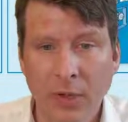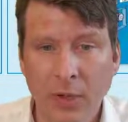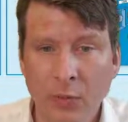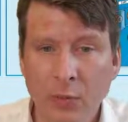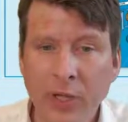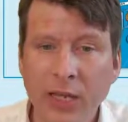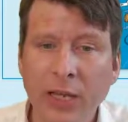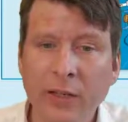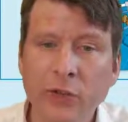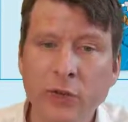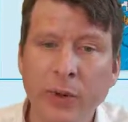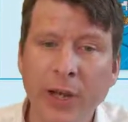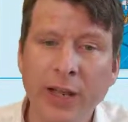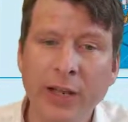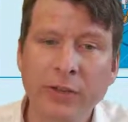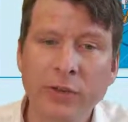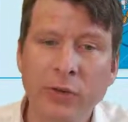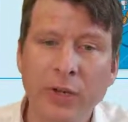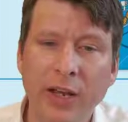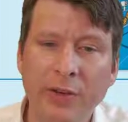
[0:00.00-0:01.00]
We can
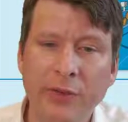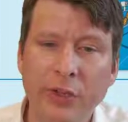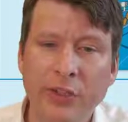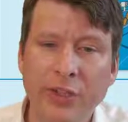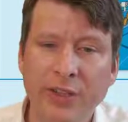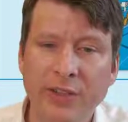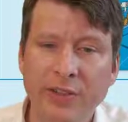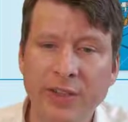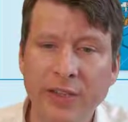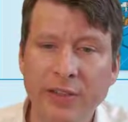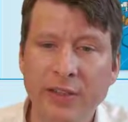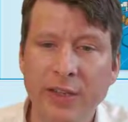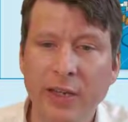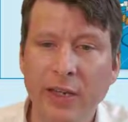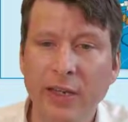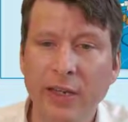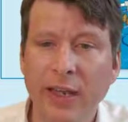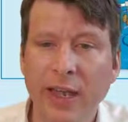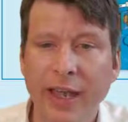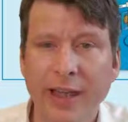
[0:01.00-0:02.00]
try to leverage
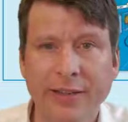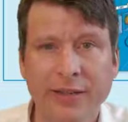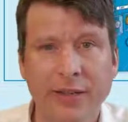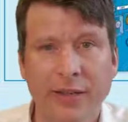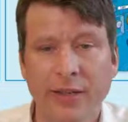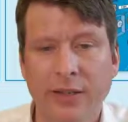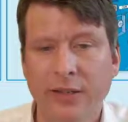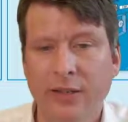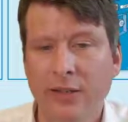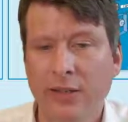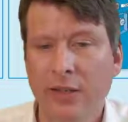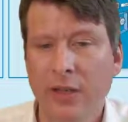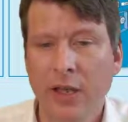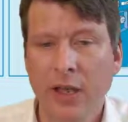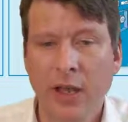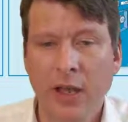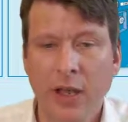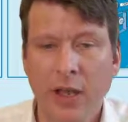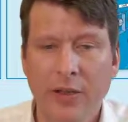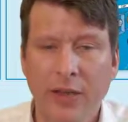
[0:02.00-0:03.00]
existing assets
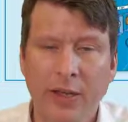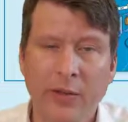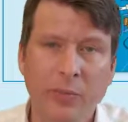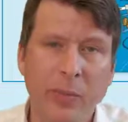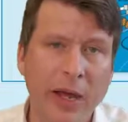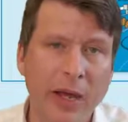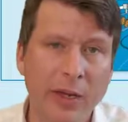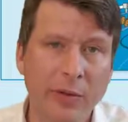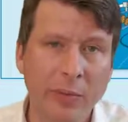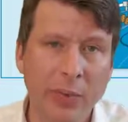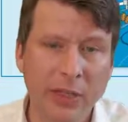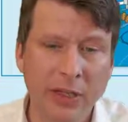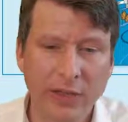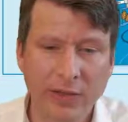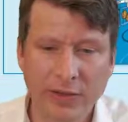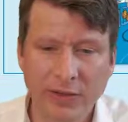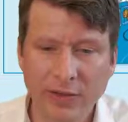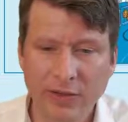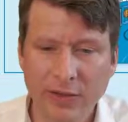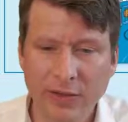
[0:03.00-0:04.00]
that might be
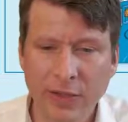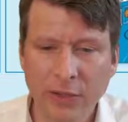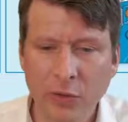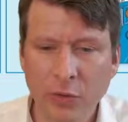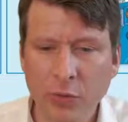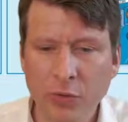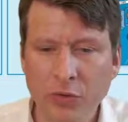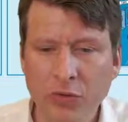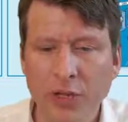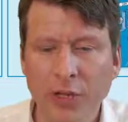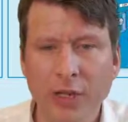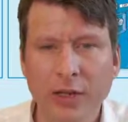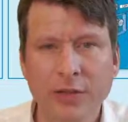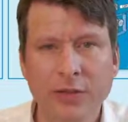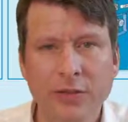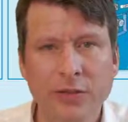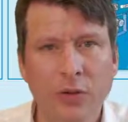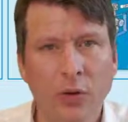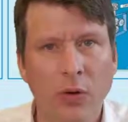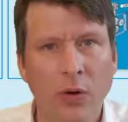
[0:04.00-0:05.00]
existing
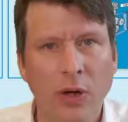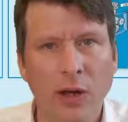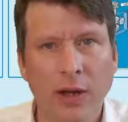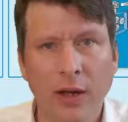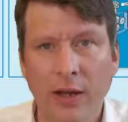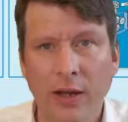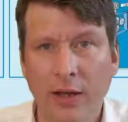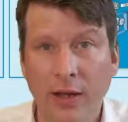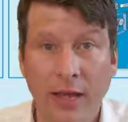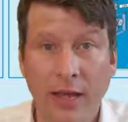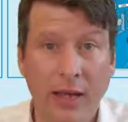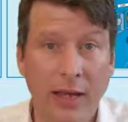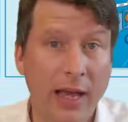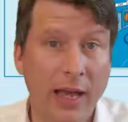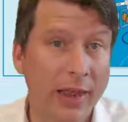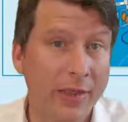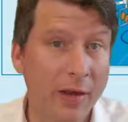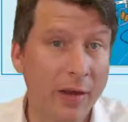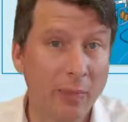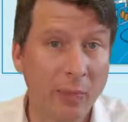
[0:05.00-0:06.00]
users or
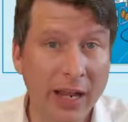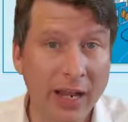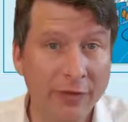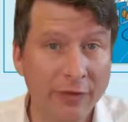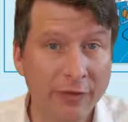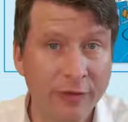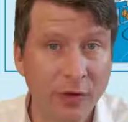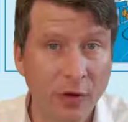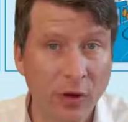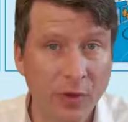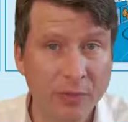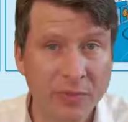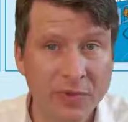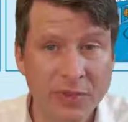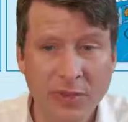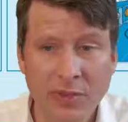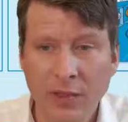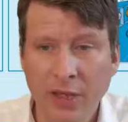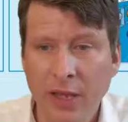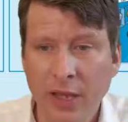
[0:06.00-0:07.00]
other
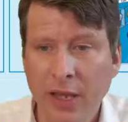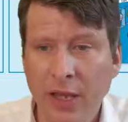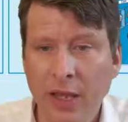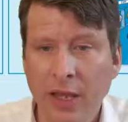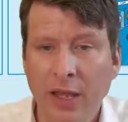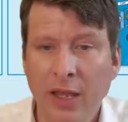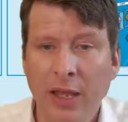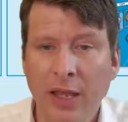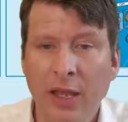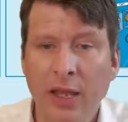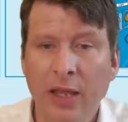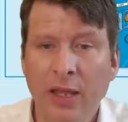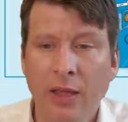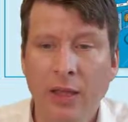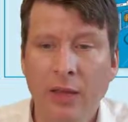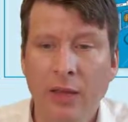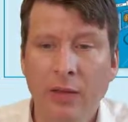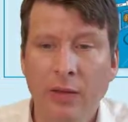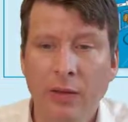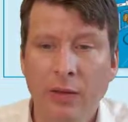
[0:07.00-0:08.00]
platforms.
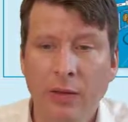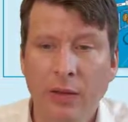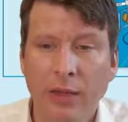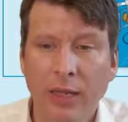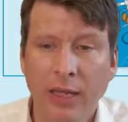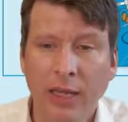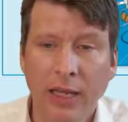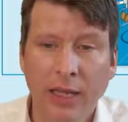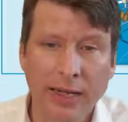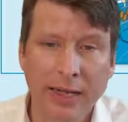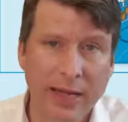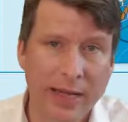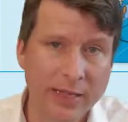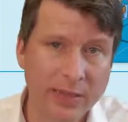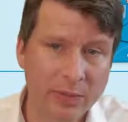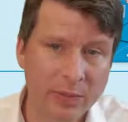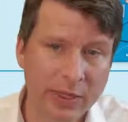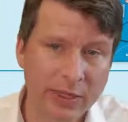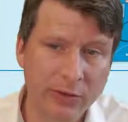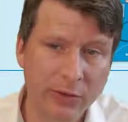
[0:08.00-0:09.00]
And
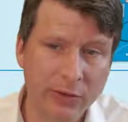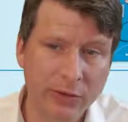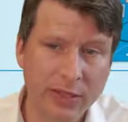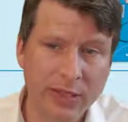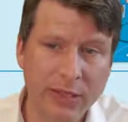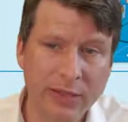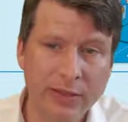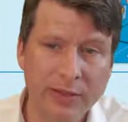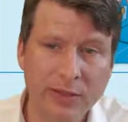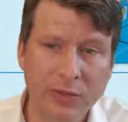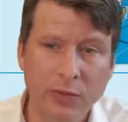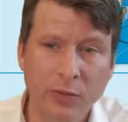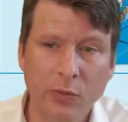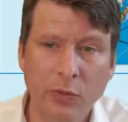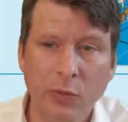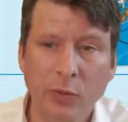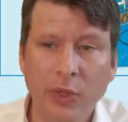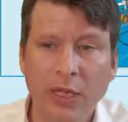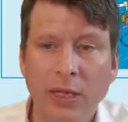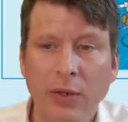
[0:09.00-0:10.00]
last but not least,
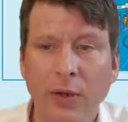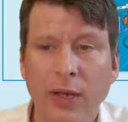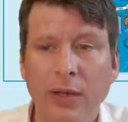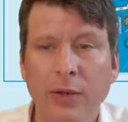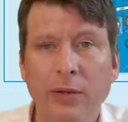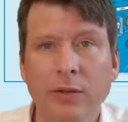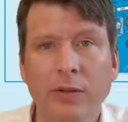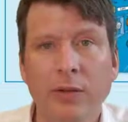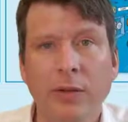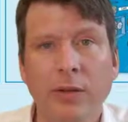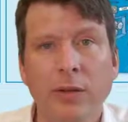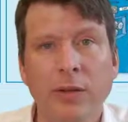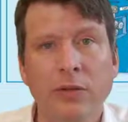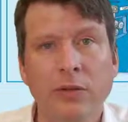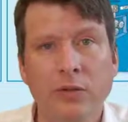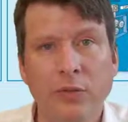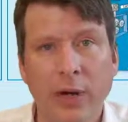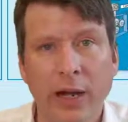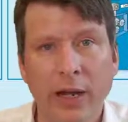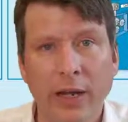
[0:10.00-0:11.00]
we can
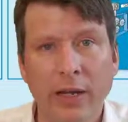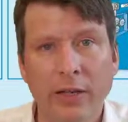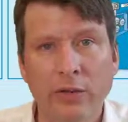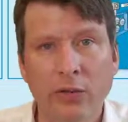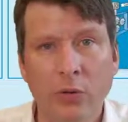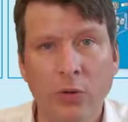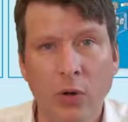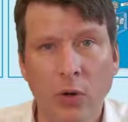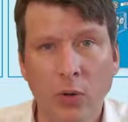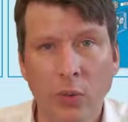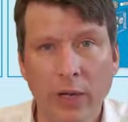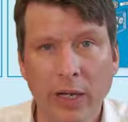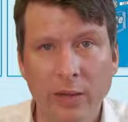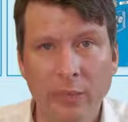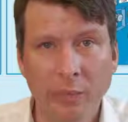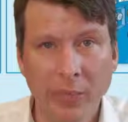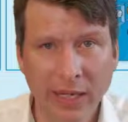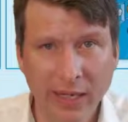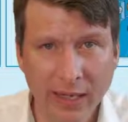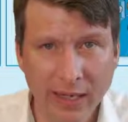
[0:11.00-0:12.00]
try to go
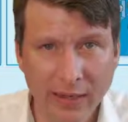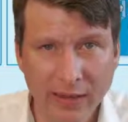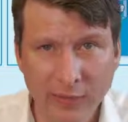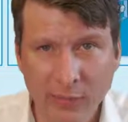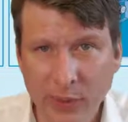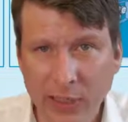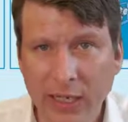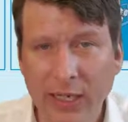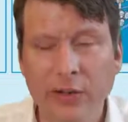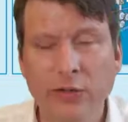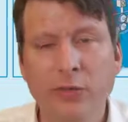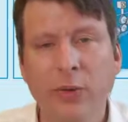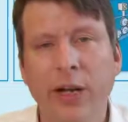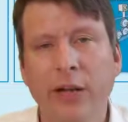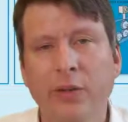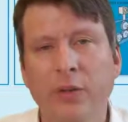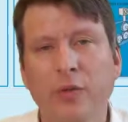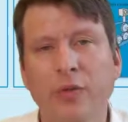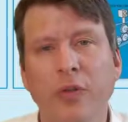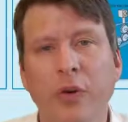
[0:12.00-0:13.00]
in big. We can
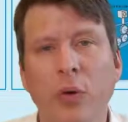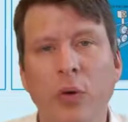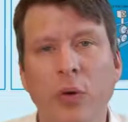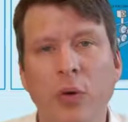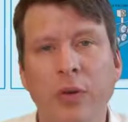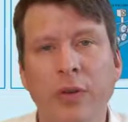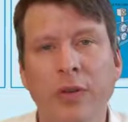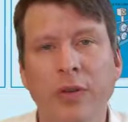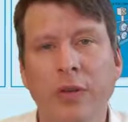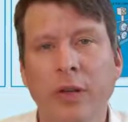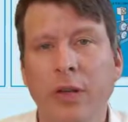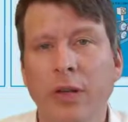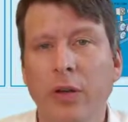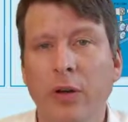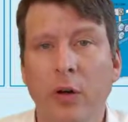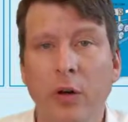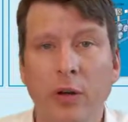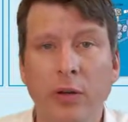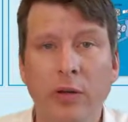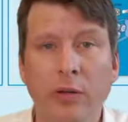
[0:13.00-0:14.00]
try to focus
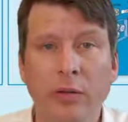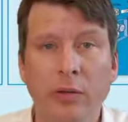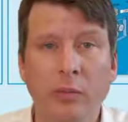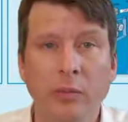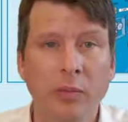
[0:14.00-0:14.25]
on